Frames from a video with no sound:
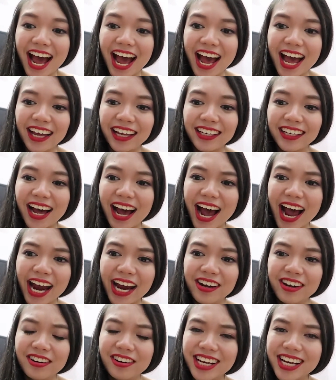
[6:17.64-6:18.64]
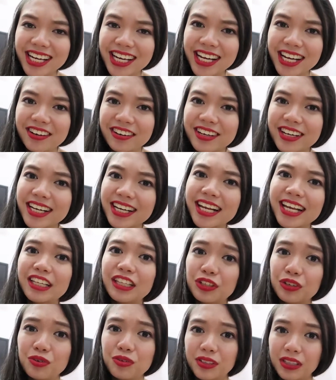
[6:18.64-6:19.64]
And I really
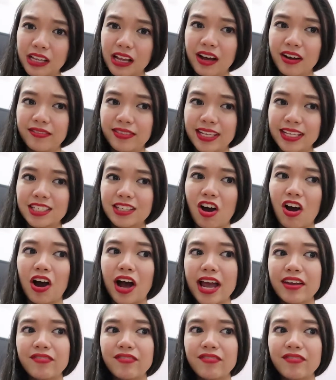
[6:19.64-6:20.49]
do love this song.